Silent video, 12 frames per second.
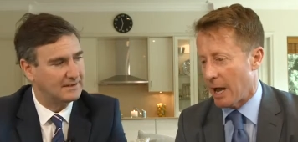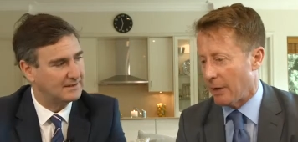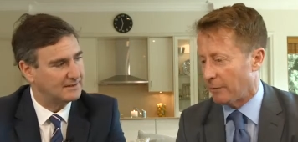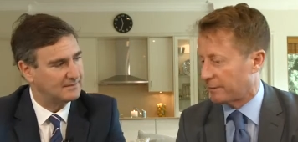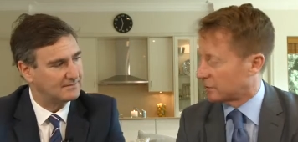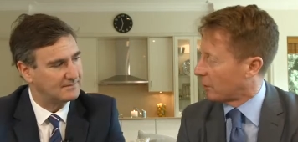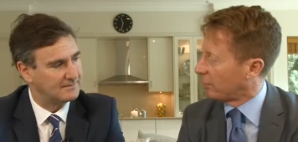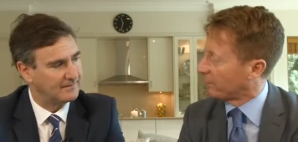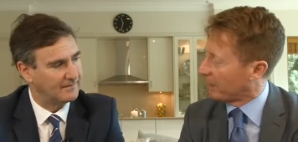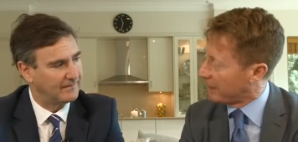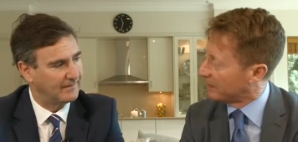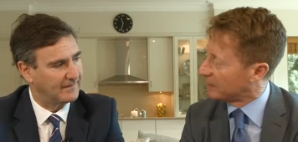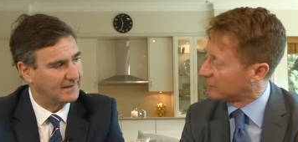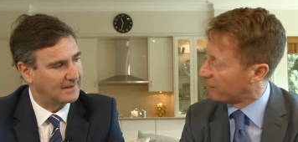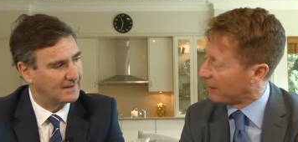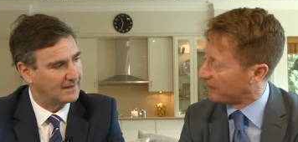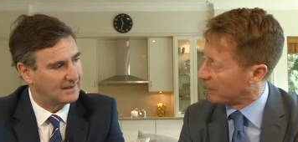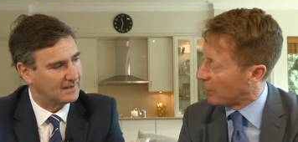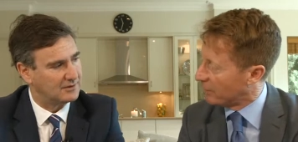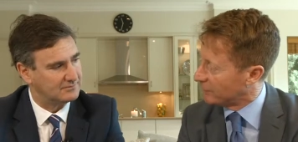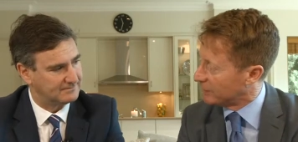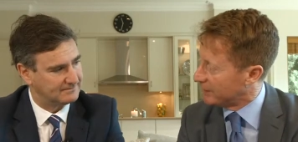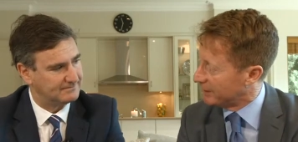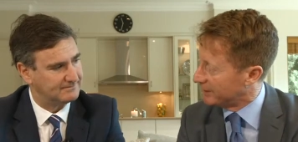Speaker 1: Uh, we've sold for him and his family over
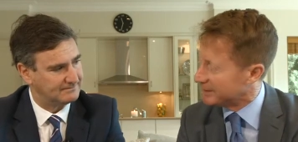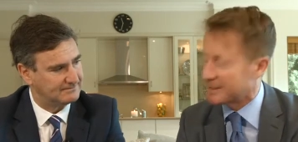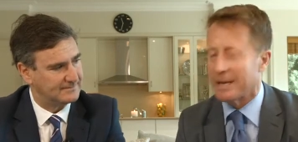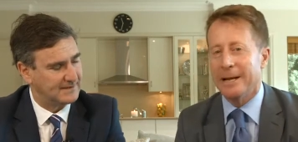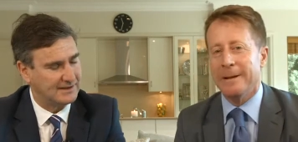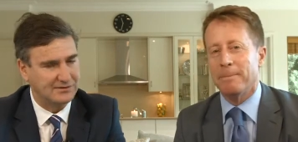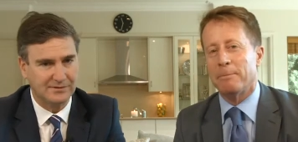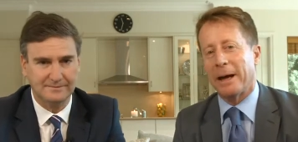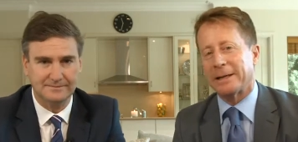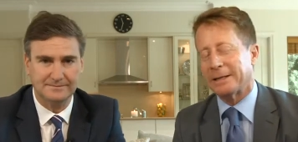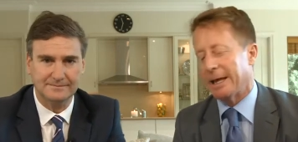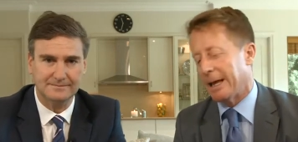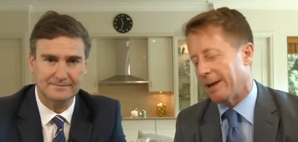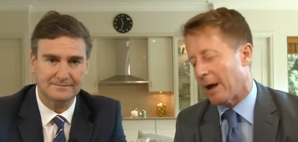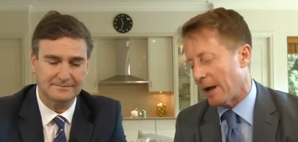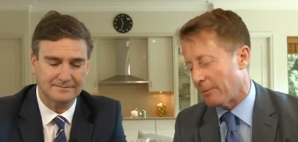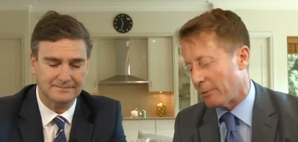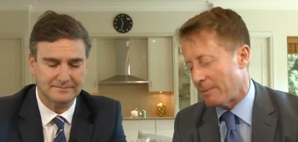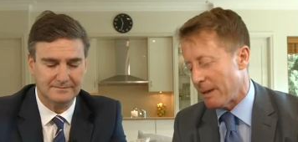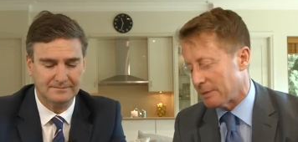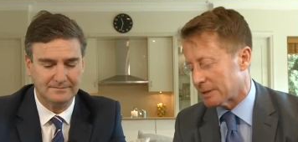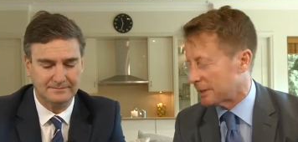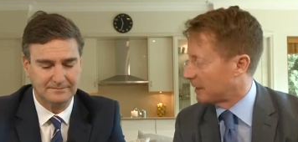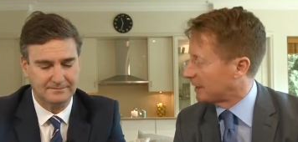the years. Yes. But uh, I remember
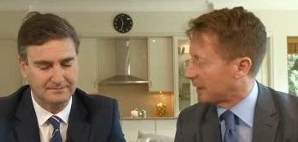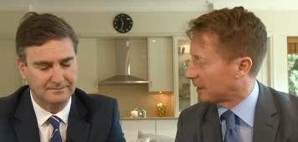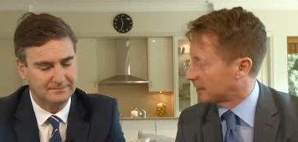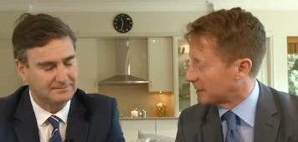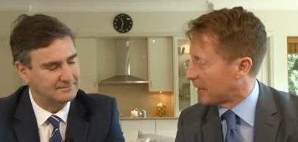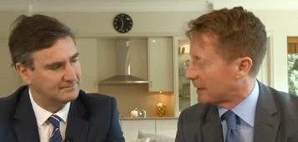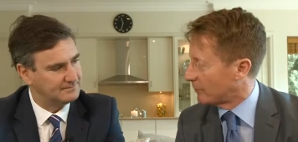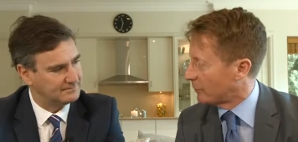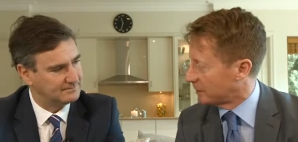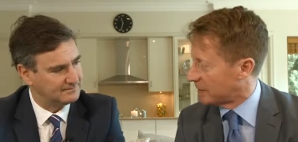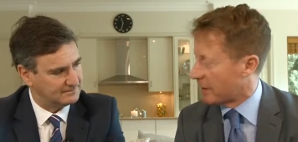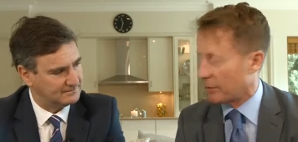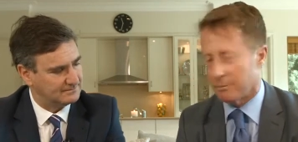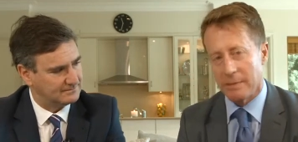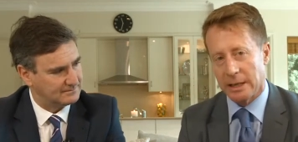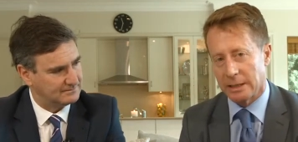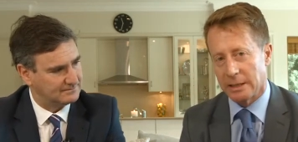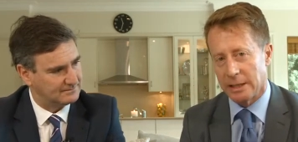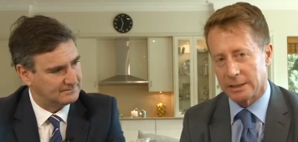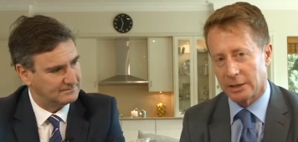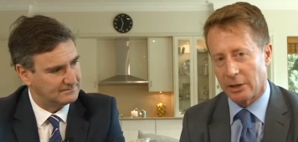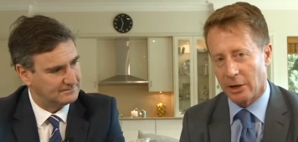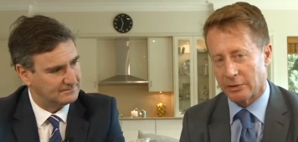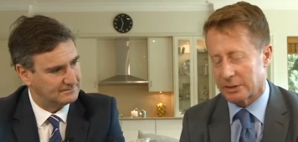sitting at a table with Darren many years
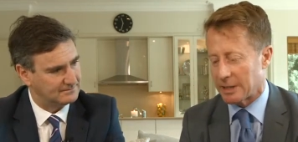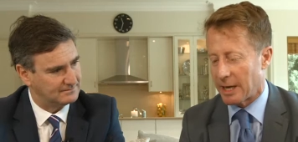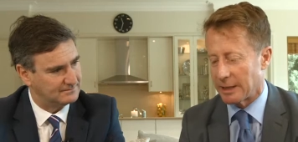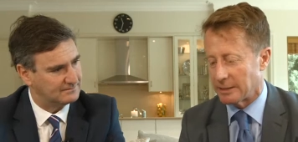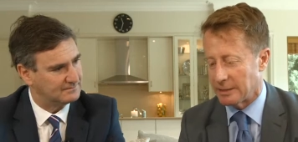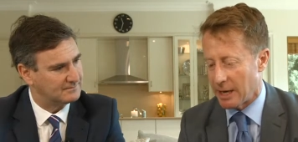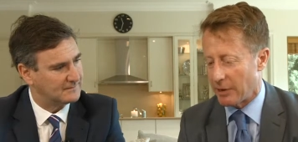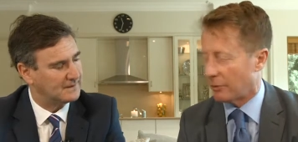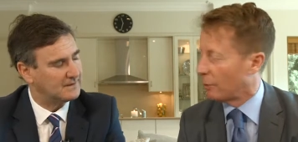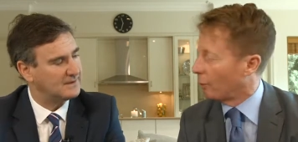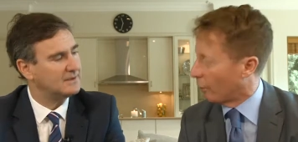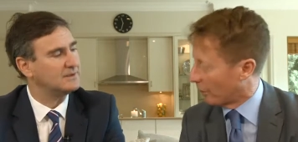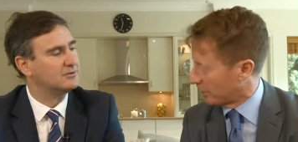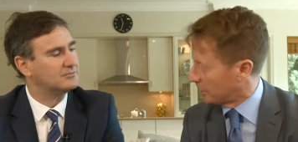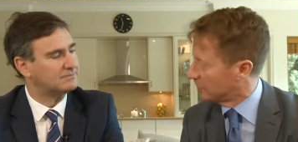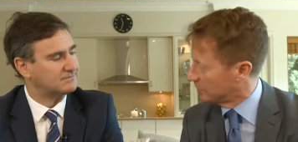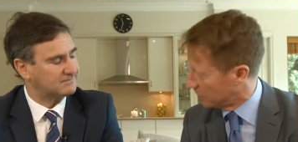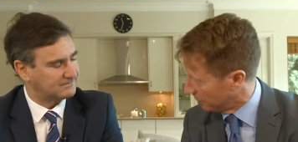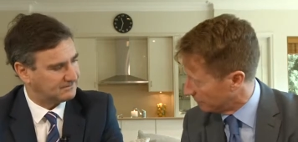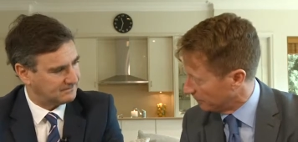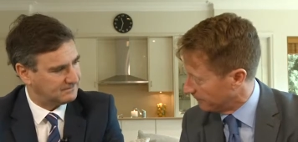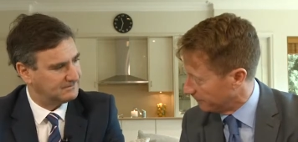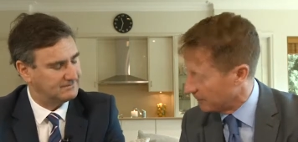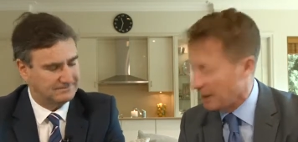ago, saying, "Darren, what do you
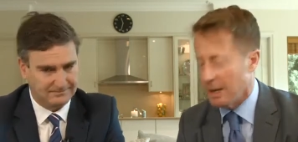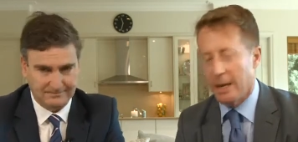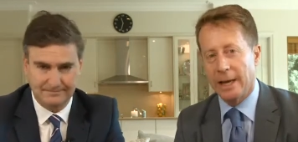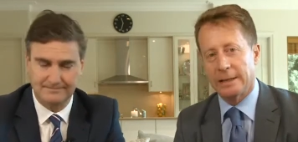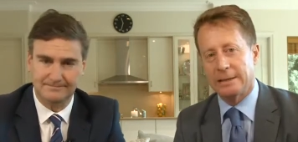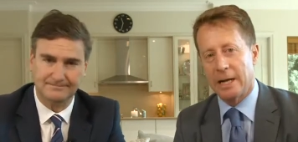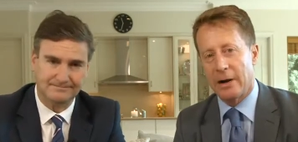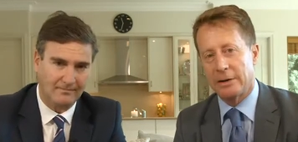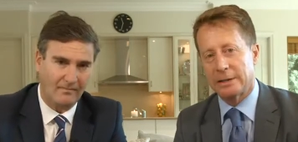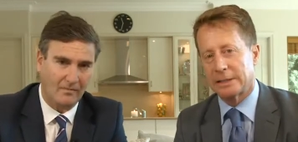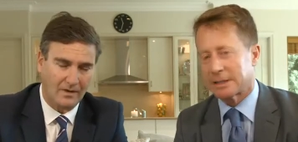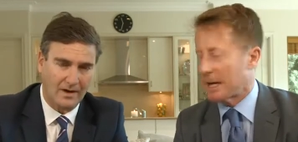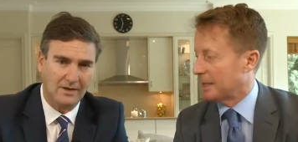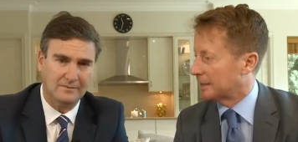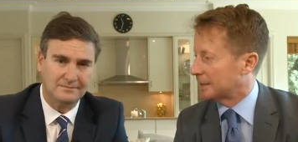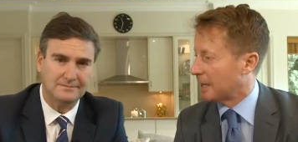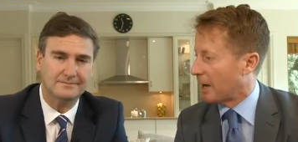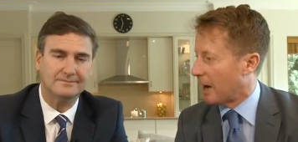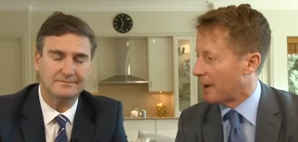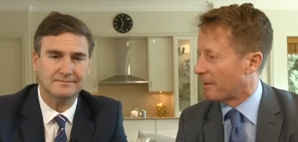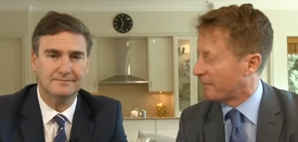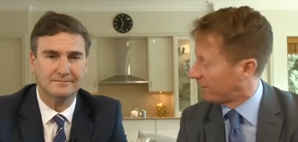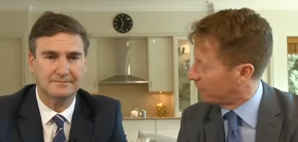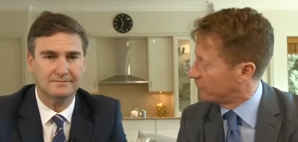do?" And Darren said, I'm a
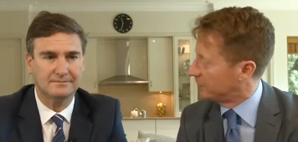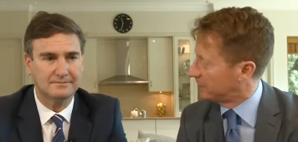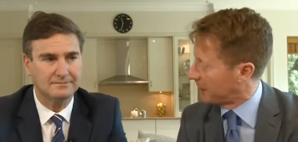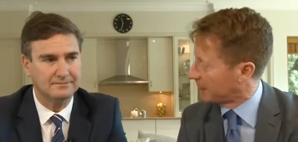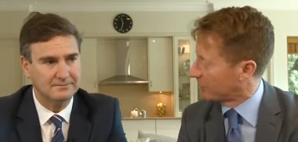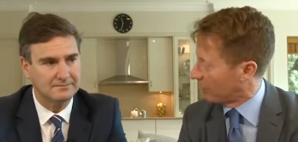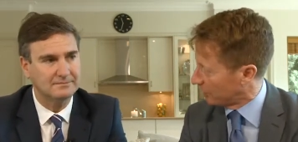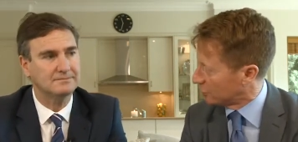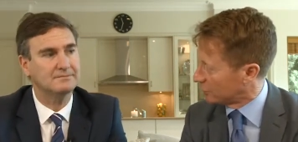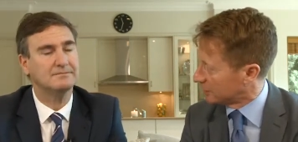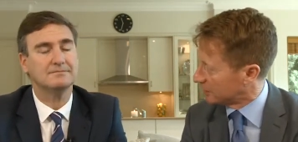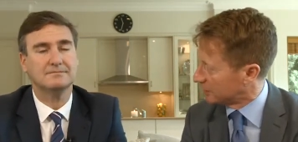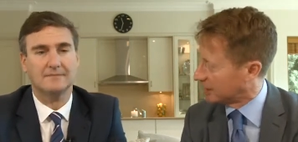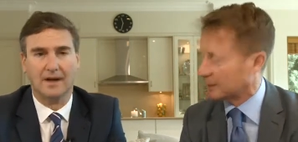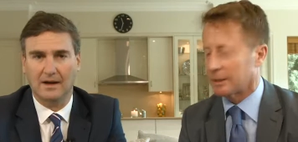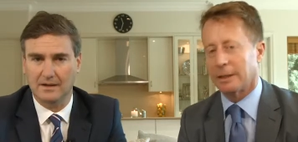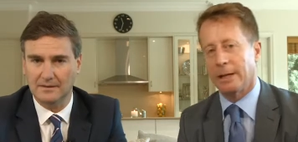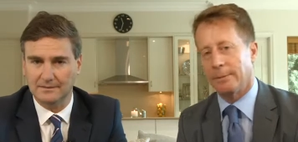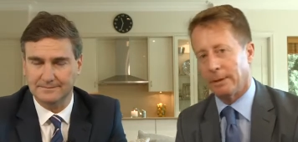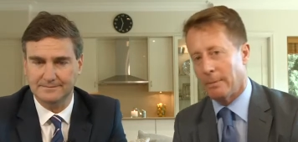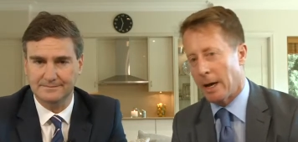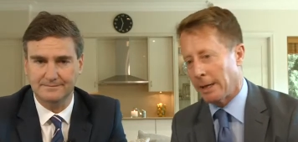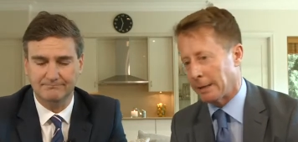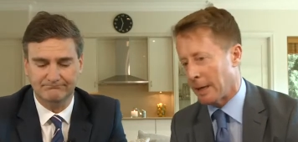food technologist. And oh. keep in
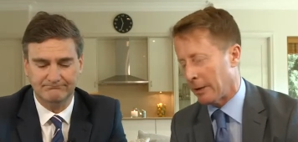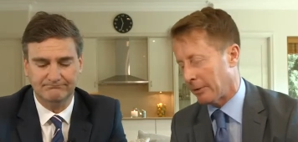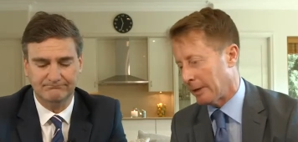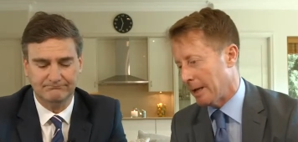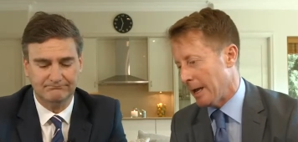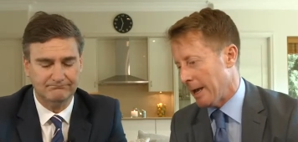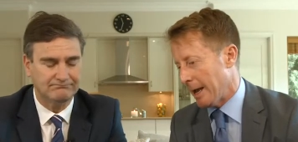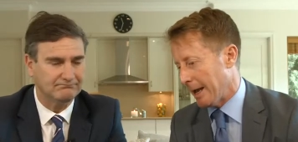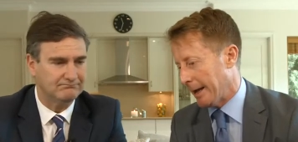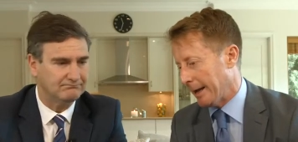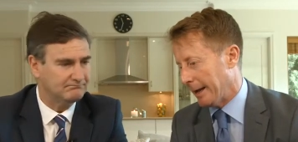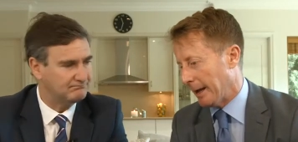mind, Gary, uh,